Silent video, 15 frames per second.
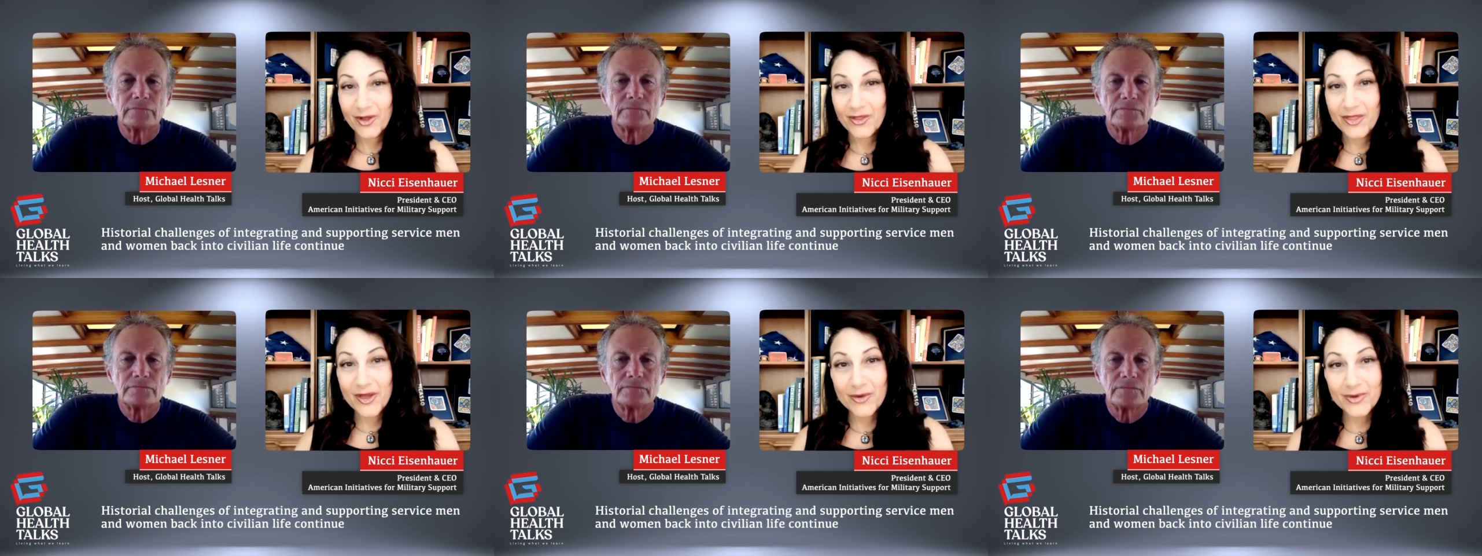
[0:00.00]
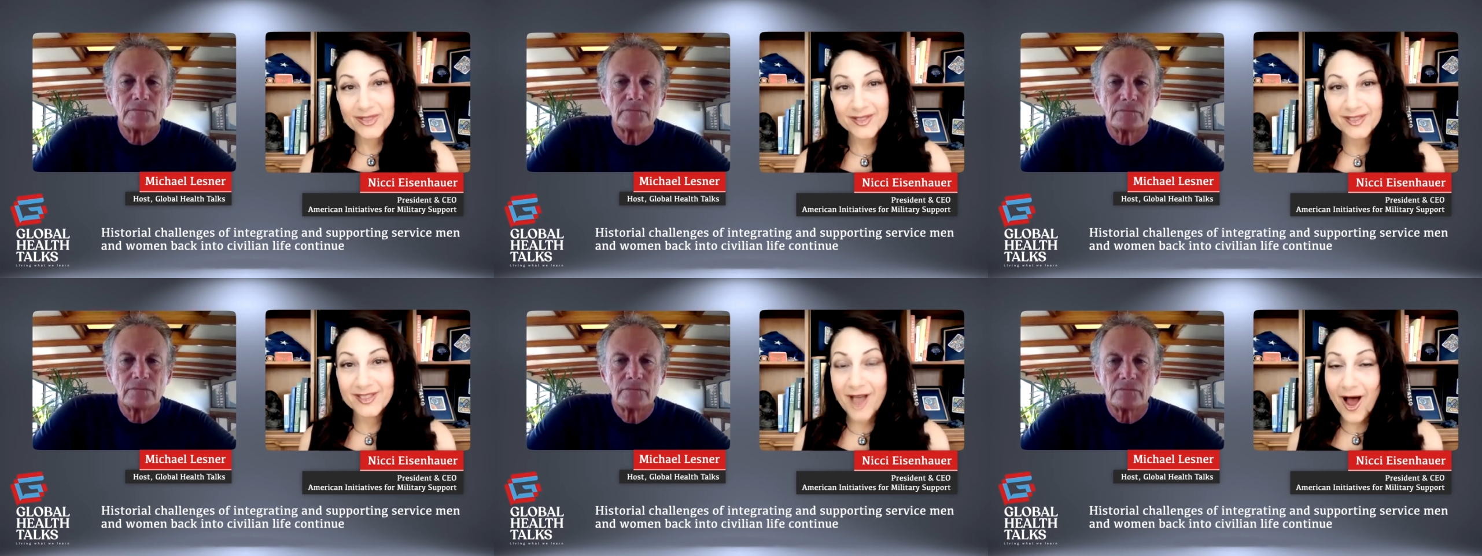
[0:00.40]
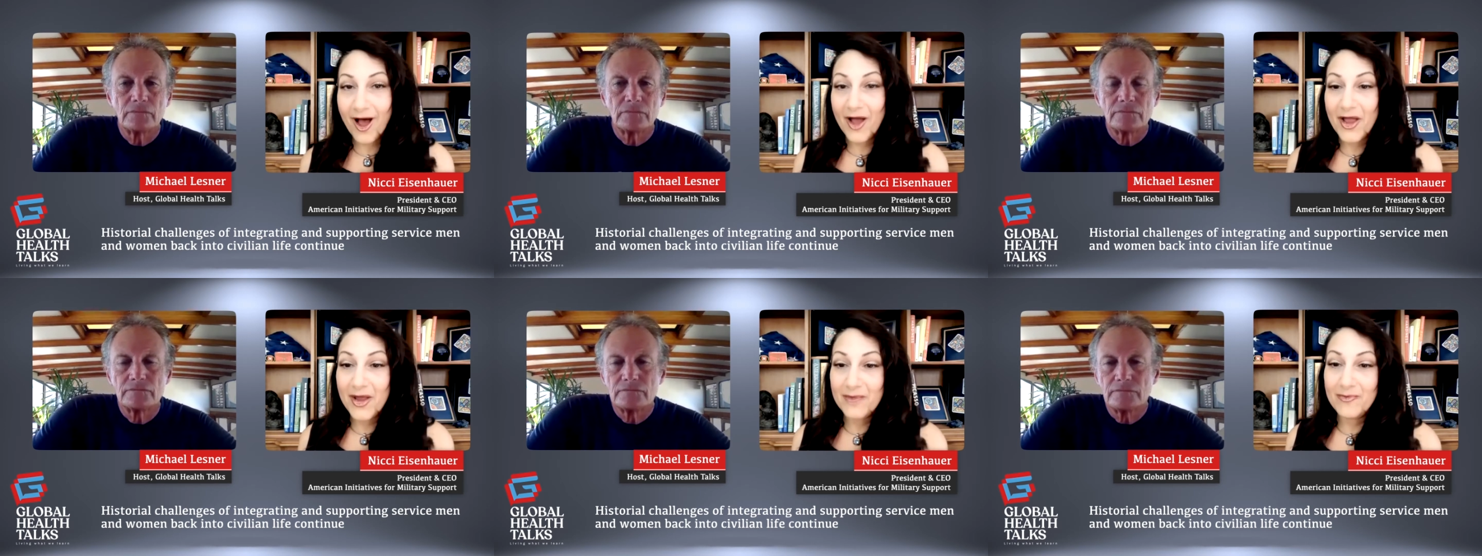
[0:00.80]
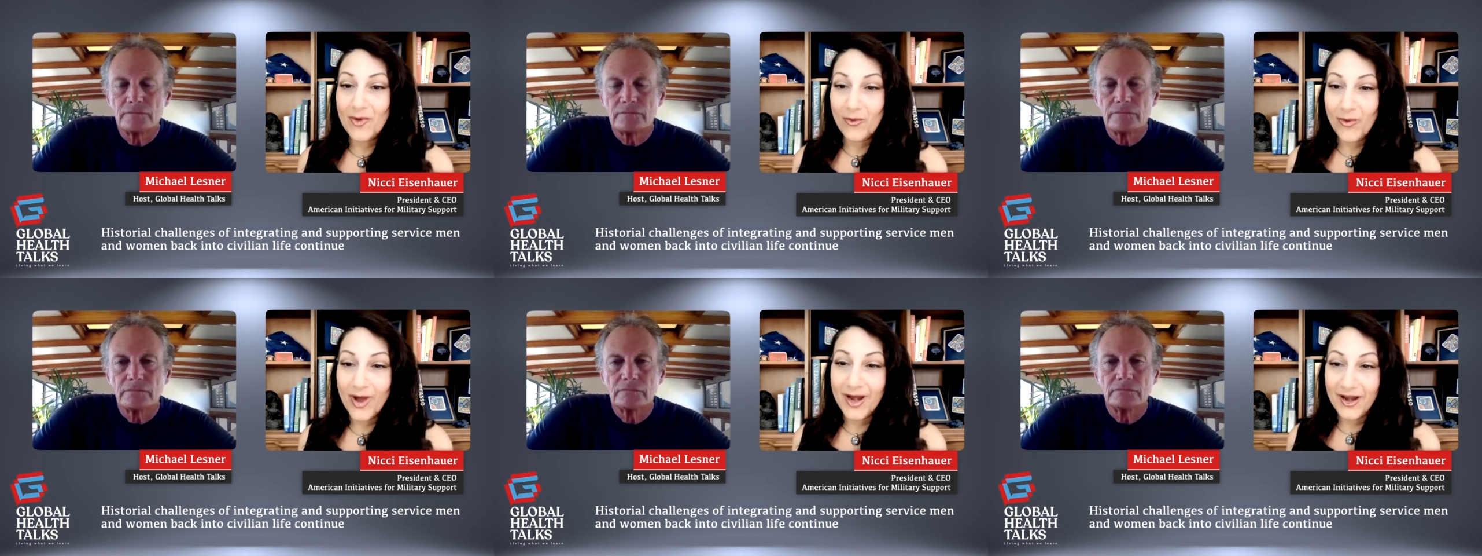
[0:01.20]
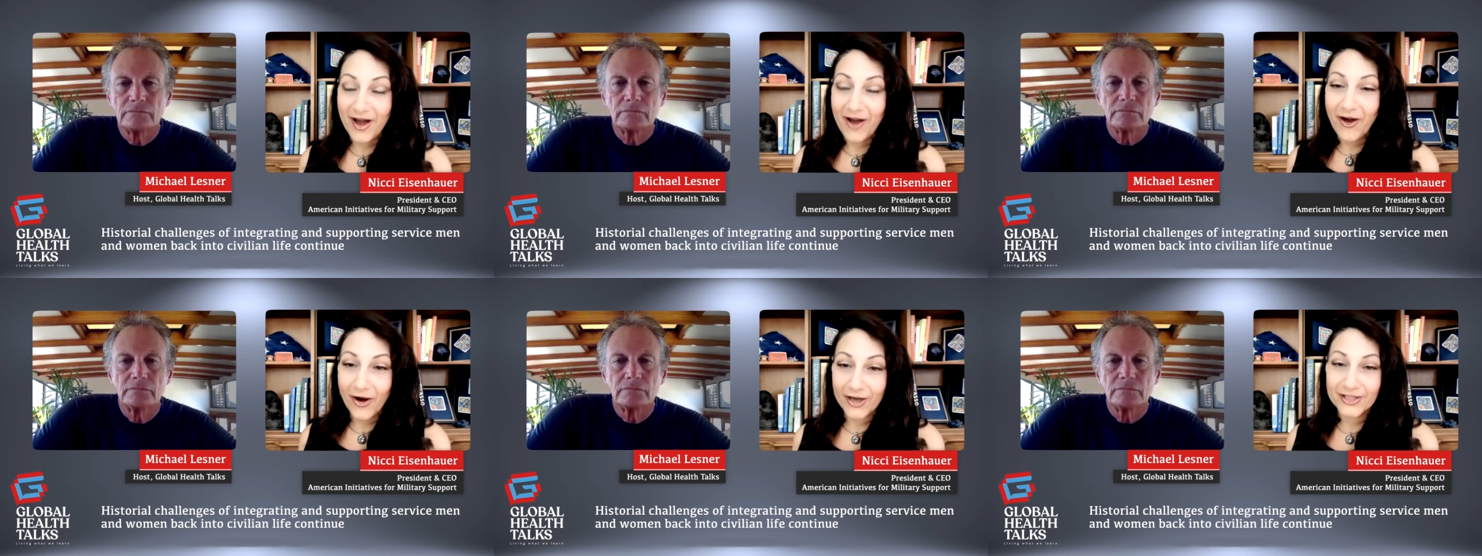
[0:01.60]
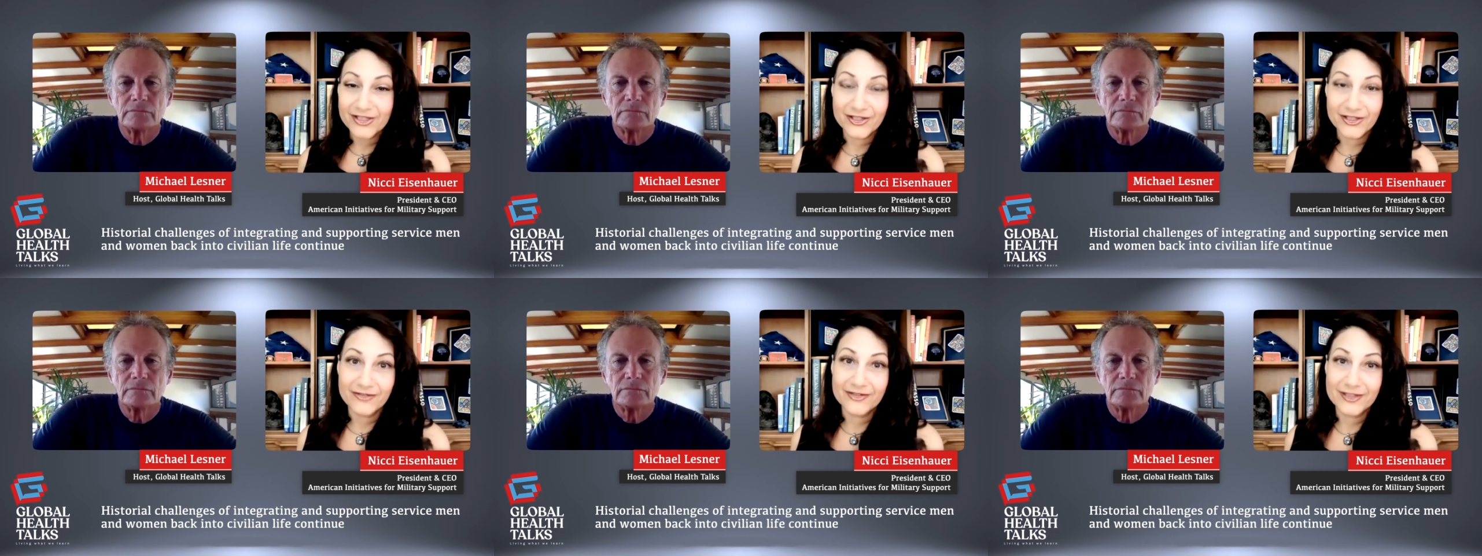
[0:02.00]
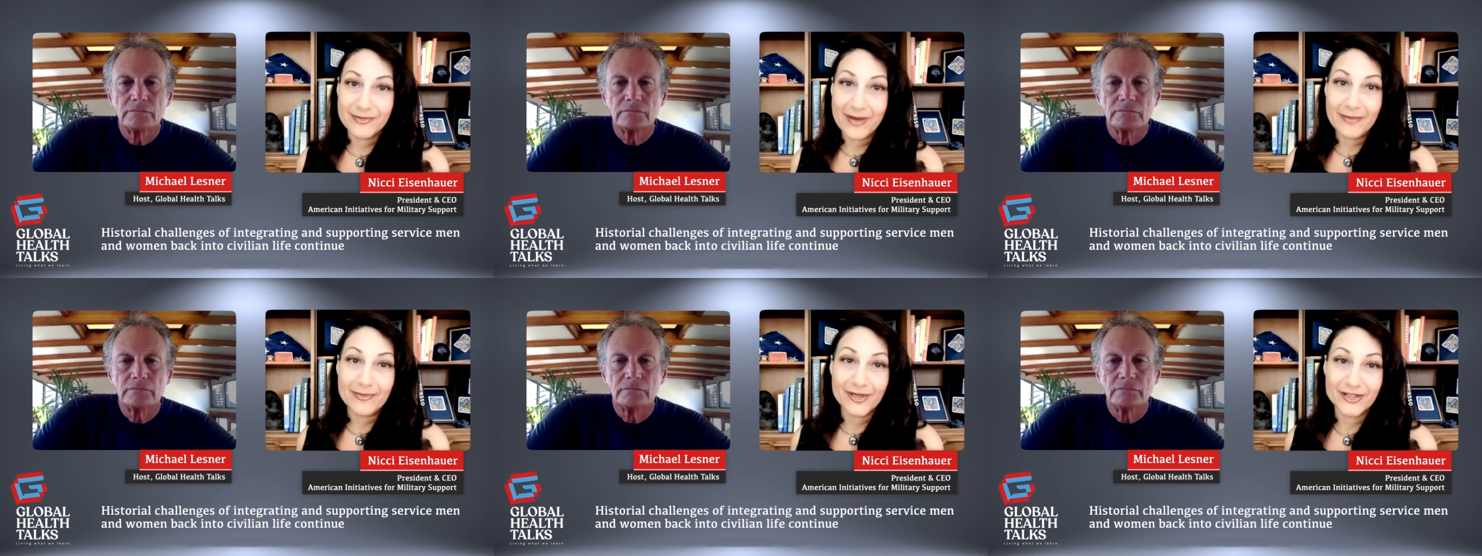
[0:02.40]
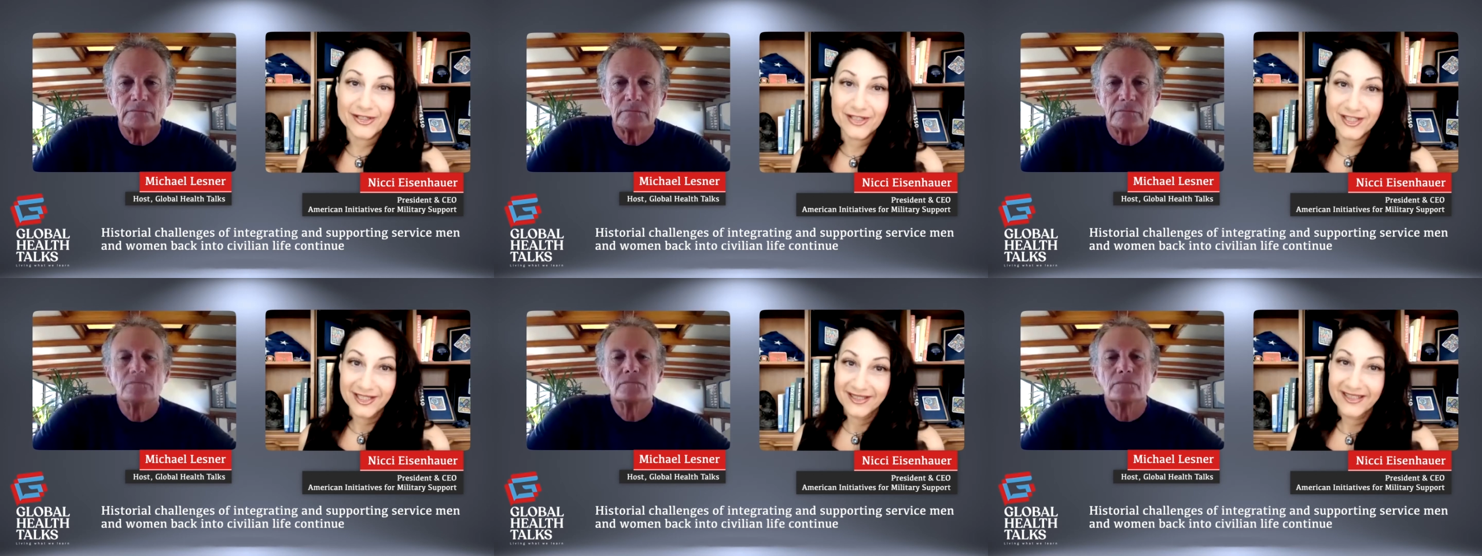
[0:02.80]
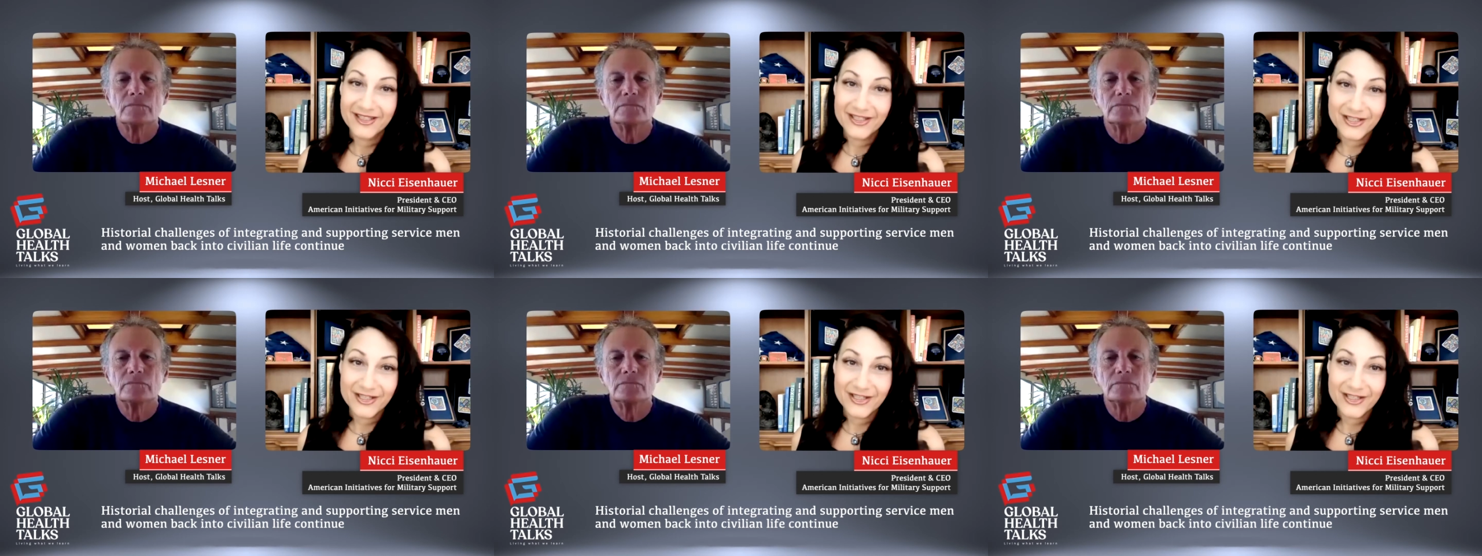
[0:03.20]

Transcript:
Speaker 1: There was a time when our service members